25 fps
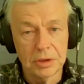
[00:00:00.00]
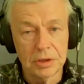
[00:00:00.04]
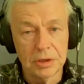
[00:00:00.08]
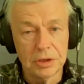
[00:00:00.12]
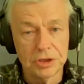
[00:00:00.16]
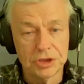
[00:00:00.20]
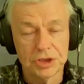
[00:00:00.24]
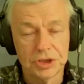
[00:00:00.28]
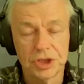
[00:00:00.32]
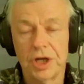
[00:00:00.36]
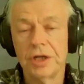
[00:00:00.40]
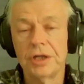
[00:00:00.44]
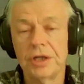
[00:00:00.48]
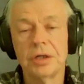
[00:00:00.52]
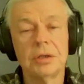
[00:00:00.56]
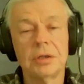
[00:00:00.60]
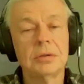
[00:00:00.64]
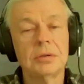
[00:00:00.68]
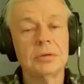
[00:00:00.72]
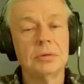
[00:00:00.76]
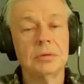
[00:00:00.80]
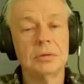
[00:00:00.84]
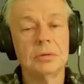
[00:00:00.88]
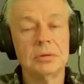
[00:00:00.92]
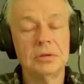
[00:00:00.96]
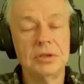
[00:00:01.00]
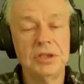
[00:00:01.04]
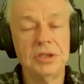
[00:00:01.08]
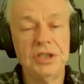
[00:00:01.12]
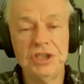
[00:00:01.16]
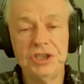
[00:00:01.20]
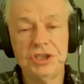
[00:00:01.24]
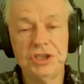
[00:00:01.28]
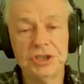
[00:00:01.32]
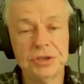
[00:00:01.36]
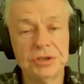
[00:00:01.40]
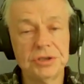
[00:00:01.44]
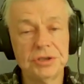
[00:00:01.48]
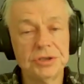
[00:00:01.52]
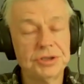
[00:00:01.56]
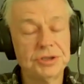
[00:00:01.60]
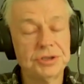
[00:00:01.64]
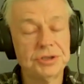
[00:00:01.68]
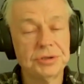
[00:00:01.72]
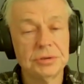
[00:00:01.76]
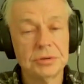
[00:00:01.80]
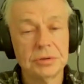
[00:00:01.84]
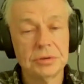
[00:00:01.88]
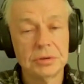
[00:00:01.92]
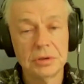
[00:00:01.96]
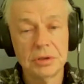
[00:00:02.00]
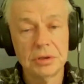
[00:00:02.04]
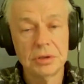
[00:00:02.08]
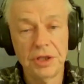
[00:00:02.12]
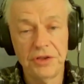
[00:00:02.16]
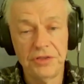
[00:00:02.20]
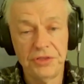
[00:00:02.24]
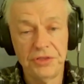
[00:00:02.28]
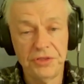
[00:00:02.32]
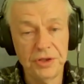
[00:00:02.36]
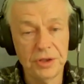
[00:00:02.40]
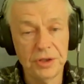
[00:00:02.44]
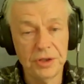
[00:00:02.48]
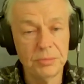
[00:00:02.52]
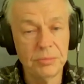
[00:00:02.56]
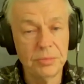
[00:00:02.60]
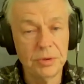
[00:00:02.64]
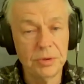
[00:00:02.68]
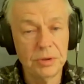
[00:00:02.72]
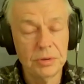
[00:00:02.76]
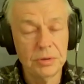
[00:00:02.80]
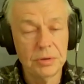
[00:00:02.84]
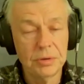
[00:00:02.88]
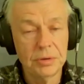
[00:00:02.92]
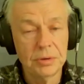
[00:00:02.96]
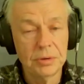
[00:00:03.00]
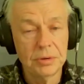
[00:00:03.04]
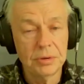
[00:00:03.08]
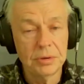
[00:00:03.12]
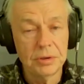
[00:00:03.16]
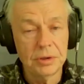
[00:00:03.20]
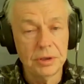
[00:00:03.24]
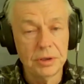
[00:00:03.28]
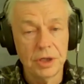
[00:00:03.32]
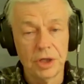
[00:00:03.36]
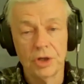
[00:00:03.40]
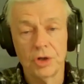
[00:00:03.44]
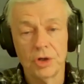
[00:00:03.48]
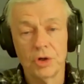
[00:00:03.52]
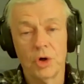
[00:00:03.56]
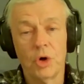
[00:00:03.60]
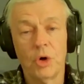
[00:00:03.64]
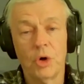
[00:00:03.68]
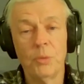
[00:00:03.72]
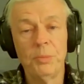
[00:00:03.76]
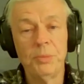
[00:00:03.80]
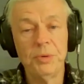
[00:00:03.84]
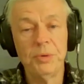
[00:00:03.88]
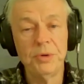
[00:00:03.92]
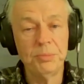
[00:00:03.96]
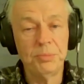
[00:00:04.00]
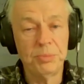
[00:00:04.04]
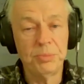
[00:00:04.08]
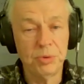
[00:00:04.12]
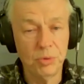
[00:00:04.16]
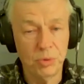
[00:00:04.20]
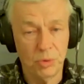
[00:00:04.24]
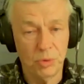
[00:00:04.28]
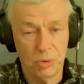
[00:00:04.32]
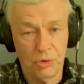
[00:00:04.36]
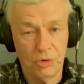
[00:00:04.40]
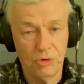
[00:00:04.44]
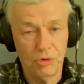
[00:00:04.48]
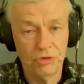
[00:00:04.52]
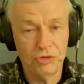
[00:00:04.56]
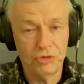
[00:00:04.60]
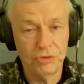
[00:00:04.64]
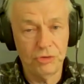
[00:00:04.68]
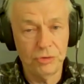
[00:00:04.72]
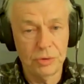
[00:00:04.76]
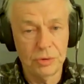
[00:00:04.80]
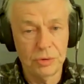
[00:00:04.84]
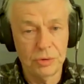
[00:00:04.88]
China leaches lithium in open pools.